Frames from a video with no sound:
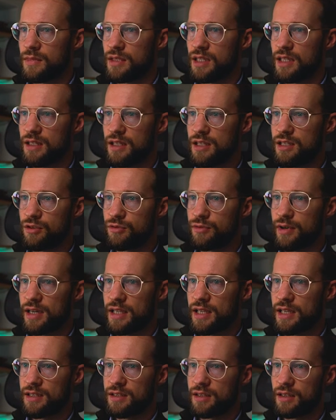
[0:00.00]
then this
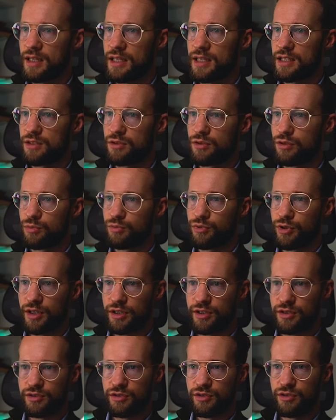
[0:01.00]
already is a list called
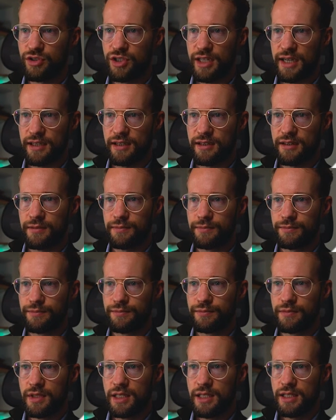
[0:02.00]
products to check.
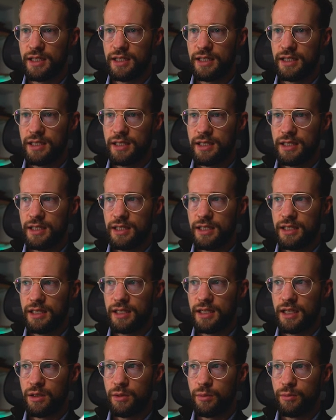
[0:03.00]

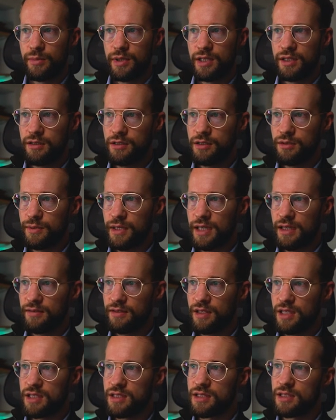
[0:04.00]
Now, because we have
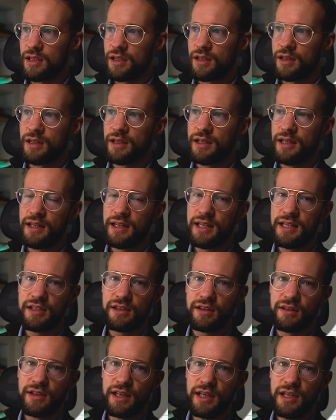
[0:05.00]
this uh, list
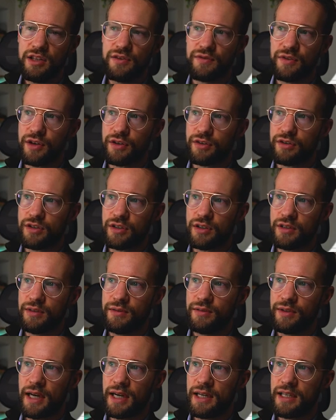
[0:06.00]
contains
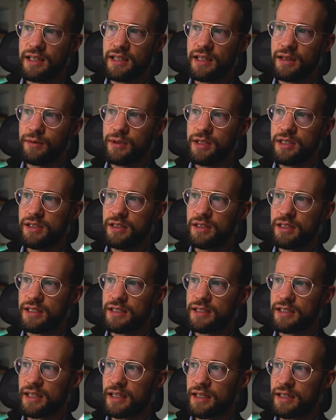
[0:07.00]
function, I can now easily
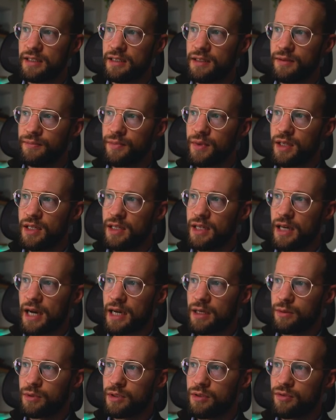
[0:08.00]
say,
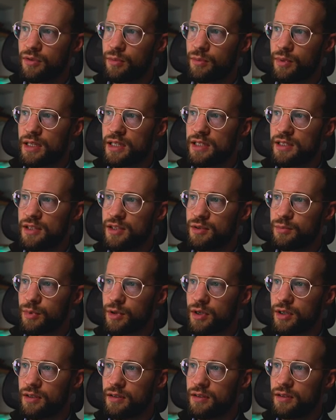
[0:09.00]
I want to replace this
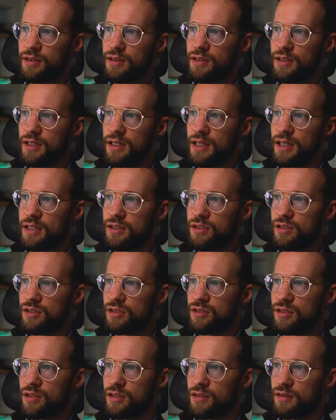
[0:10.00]
part and
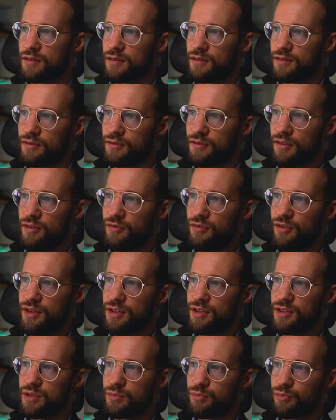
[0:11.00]
just
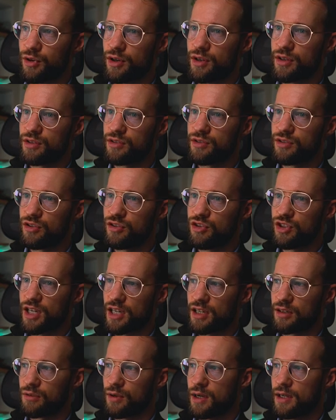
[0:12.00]
reference the products to
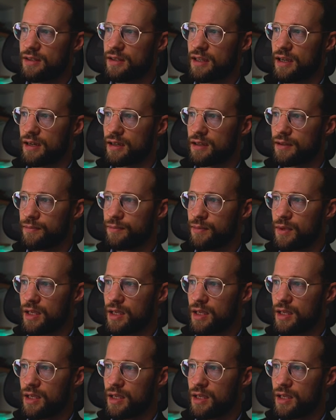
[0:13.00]
check right there.